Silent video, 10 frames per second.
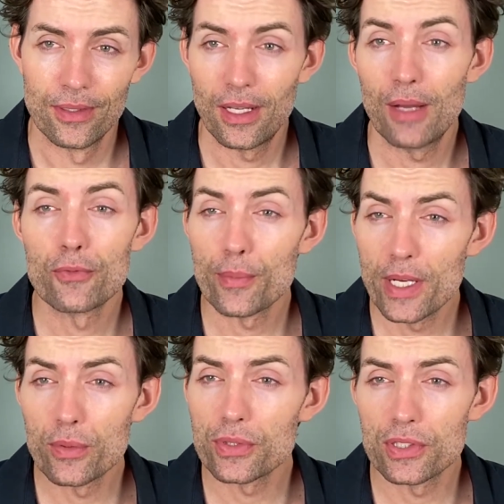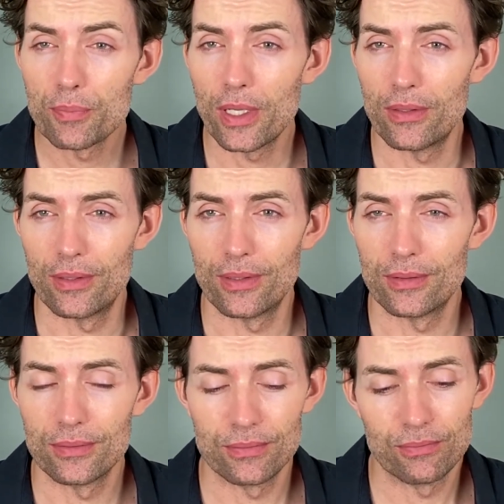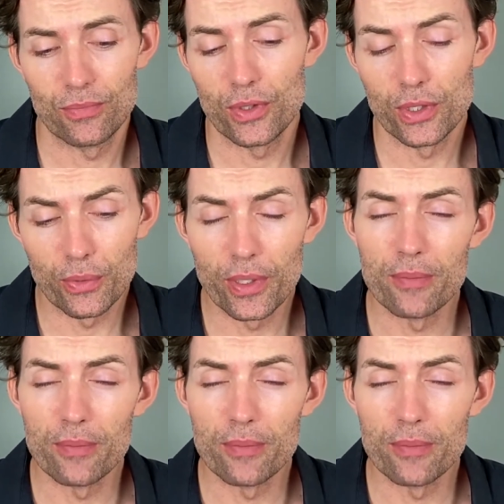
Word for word: I'm from Reinosa, Spain now. Uh, degree